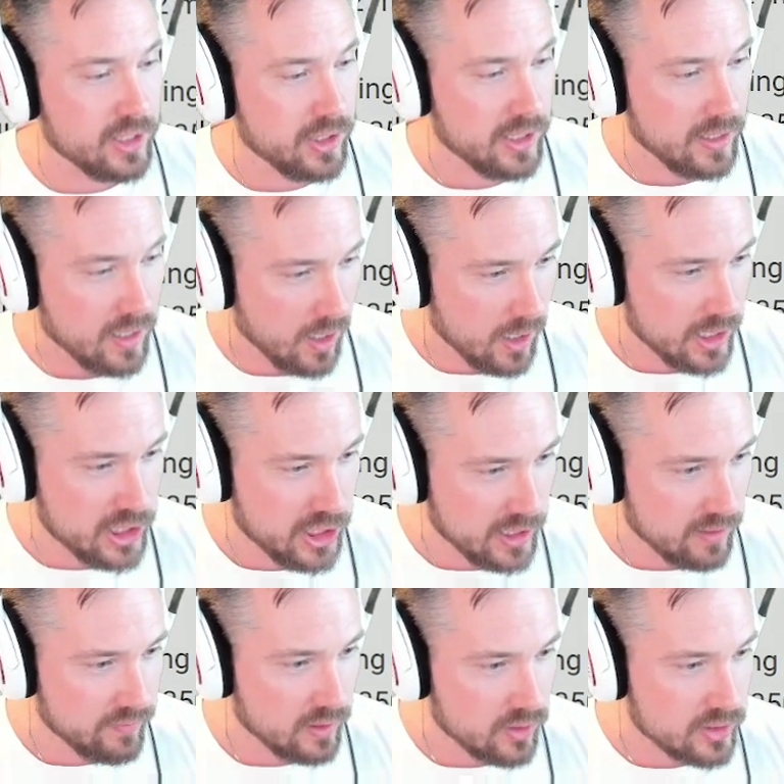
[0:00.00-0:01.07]

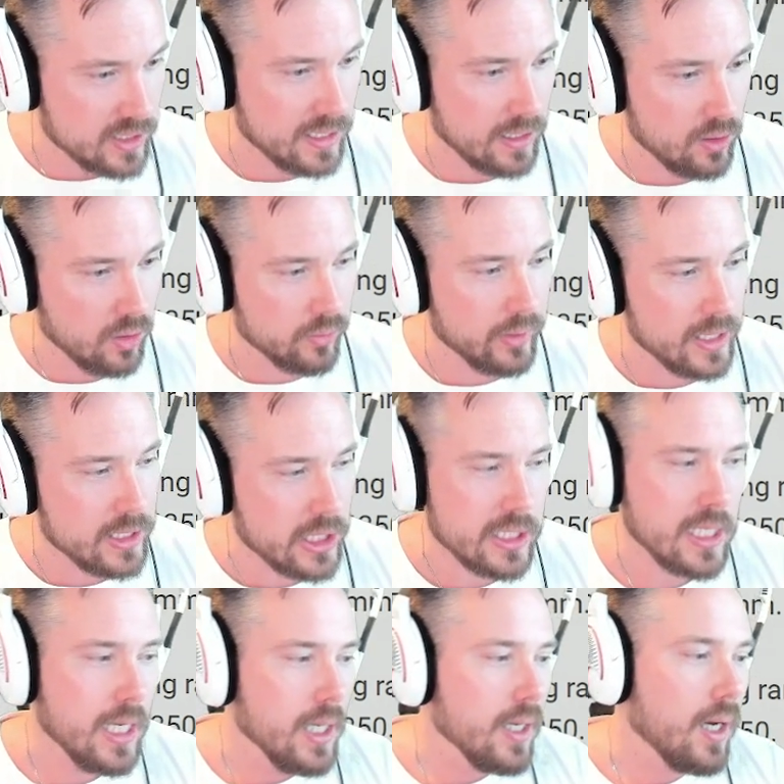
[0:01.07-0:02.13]
shell velocity and long ranges.
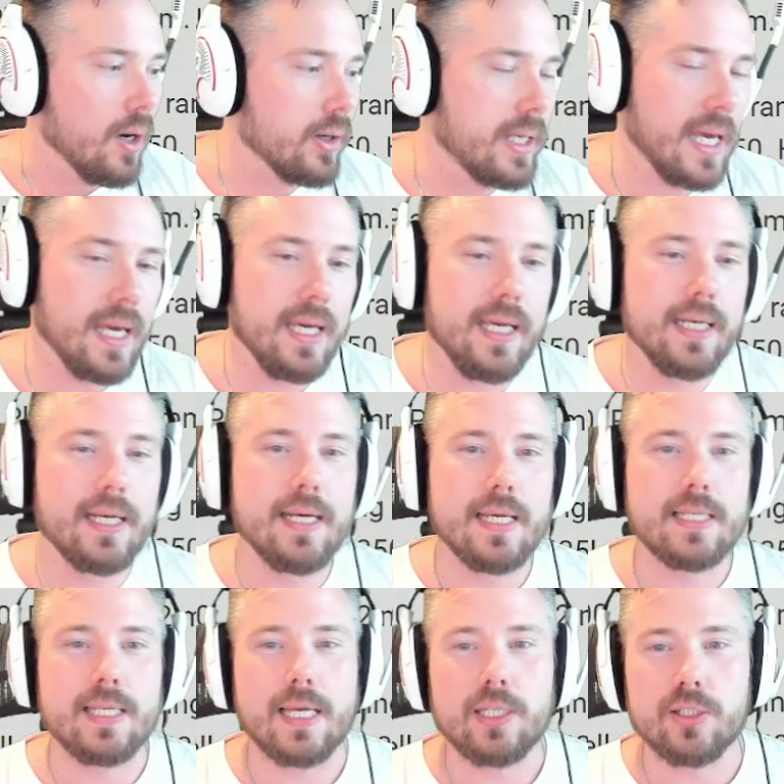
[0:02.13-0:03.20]
Okay, Eden
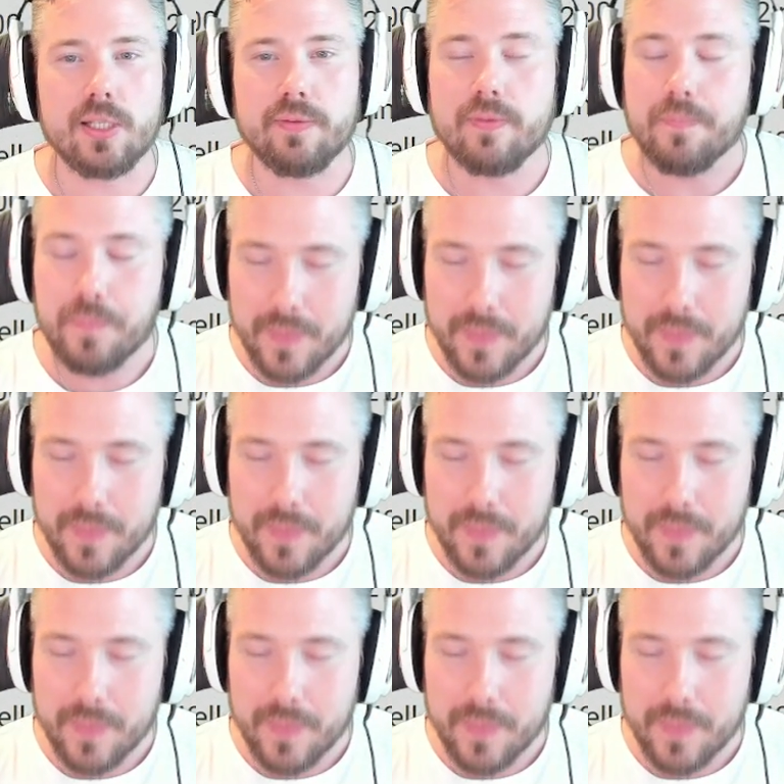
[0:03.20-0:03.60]
Executive,